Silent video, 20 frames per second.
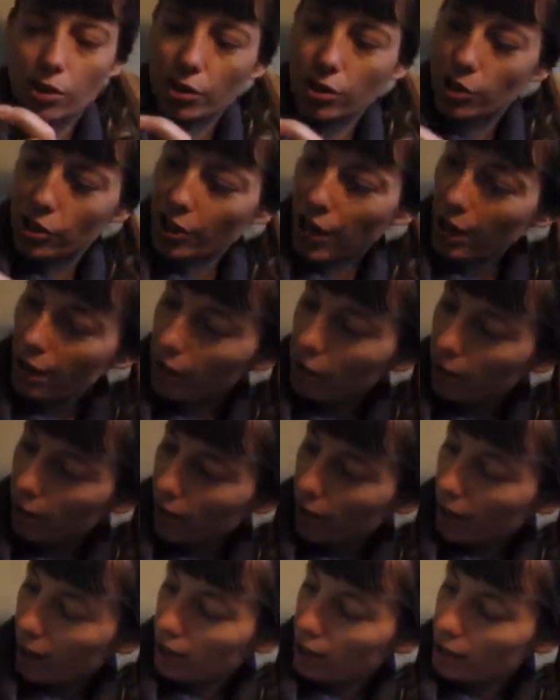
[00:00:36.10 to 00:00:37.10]

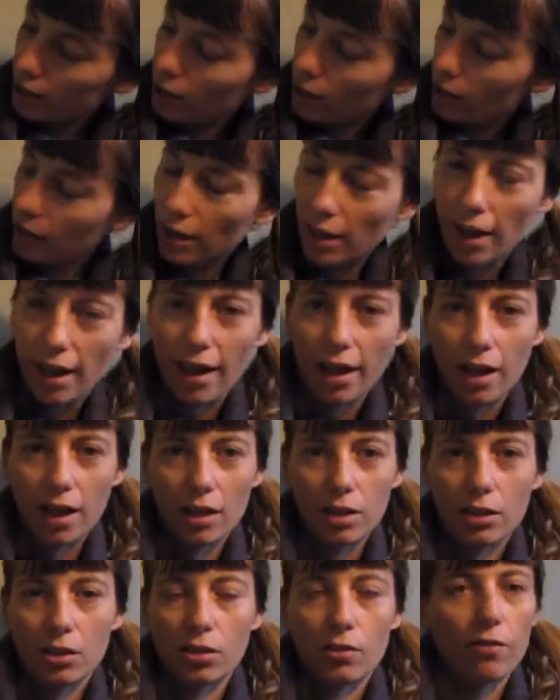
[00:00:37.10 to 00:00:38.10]
generate
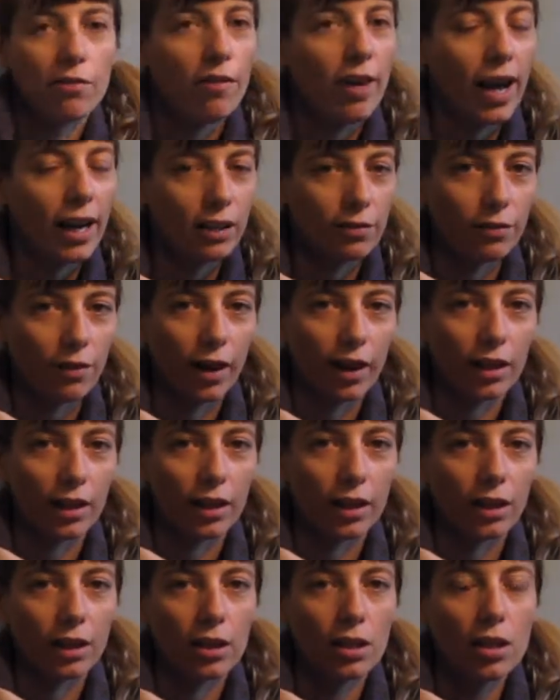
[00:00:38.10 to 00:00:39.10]
and do
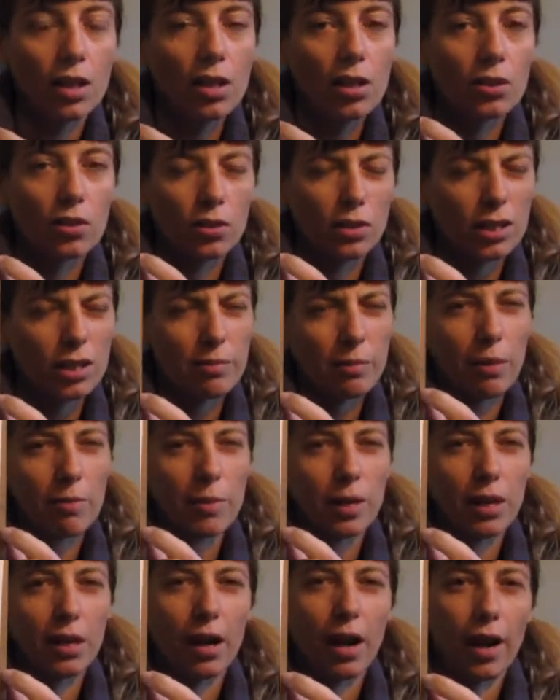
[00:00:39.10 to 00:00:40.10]
fact-finding. So this might
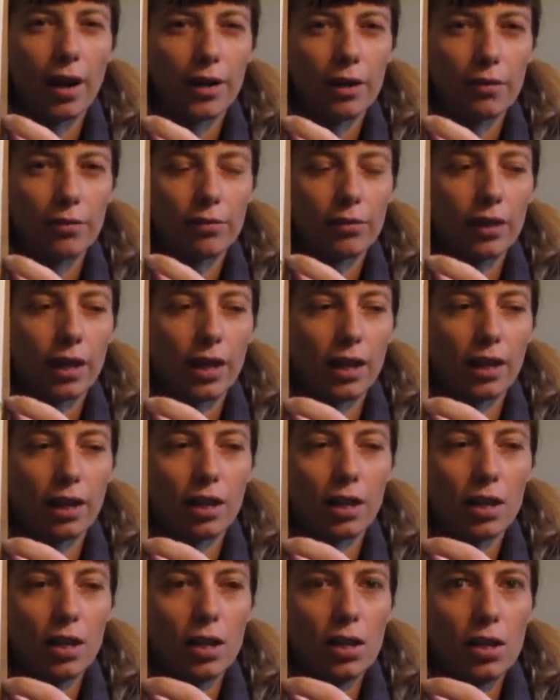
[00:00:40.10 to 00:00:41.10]
be kind of like
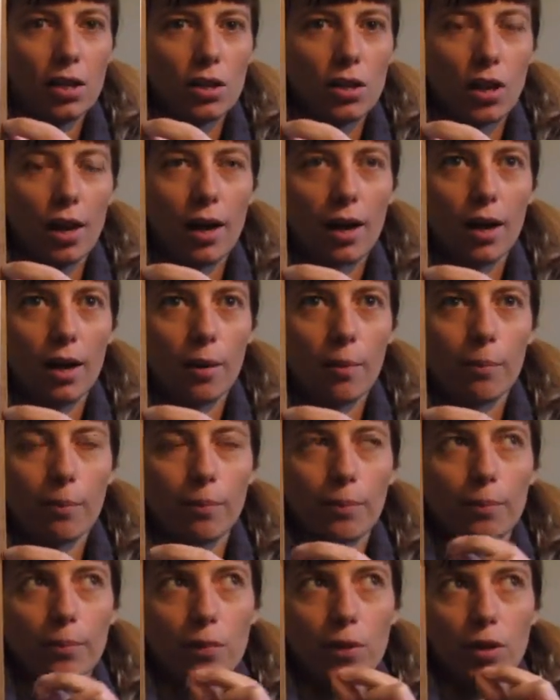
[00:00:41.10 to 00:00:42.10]

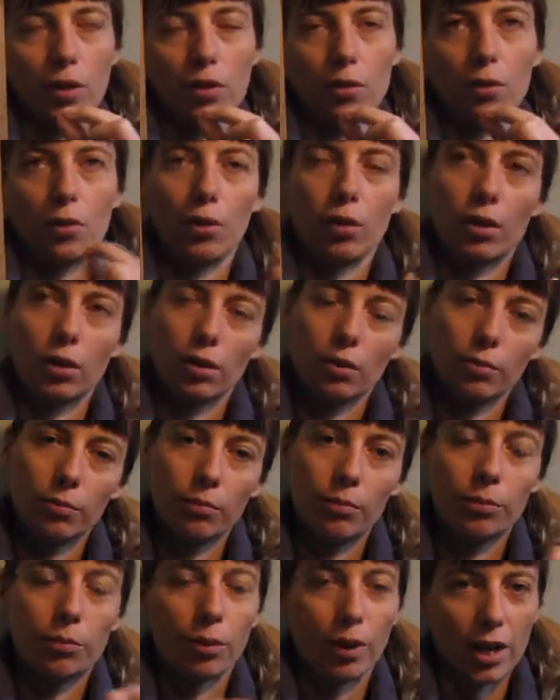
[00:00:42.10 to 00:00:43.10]
your
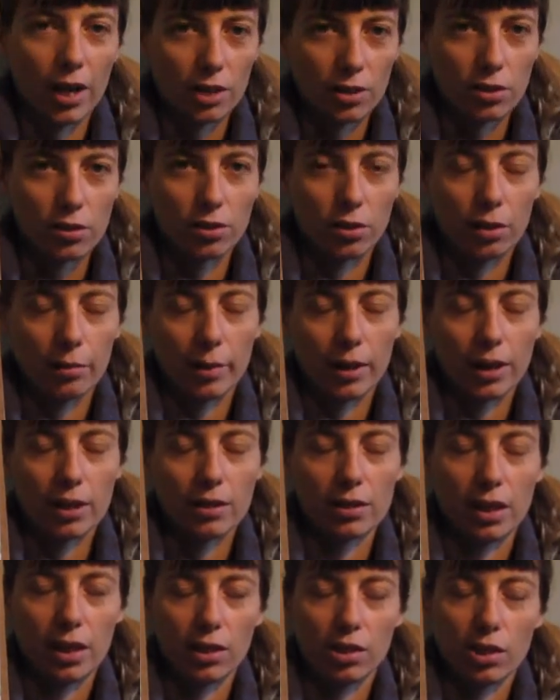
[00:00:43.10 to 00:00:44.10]
brainstorming
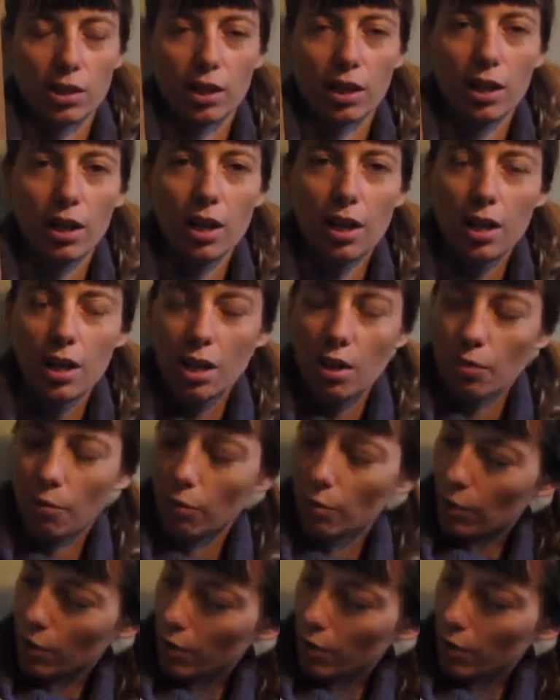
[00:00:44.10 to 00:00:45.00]
session where